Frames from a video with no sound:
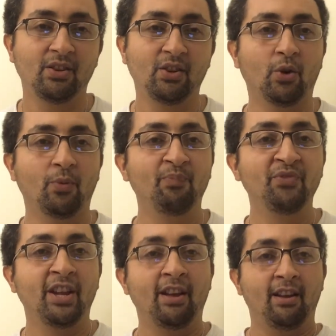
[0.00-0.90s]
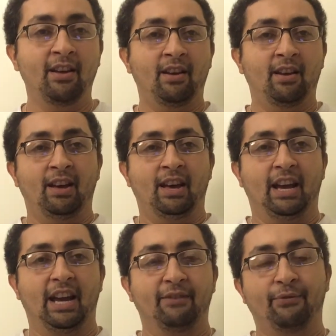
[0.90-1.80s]
You know,
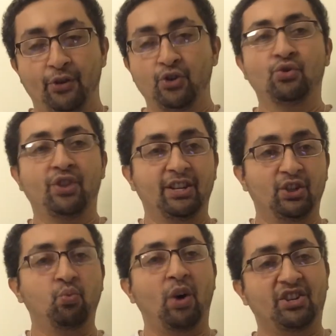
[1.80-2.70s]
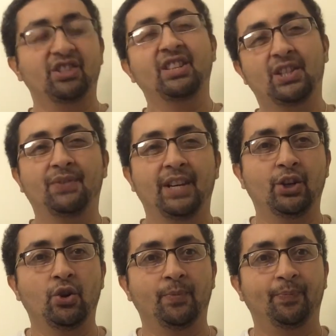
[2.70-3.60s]
and for you that is watching this
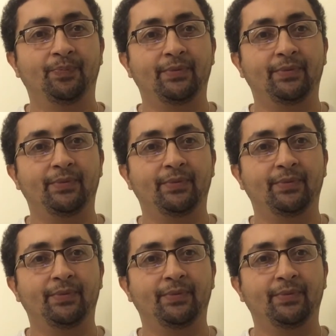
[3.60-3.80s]
video,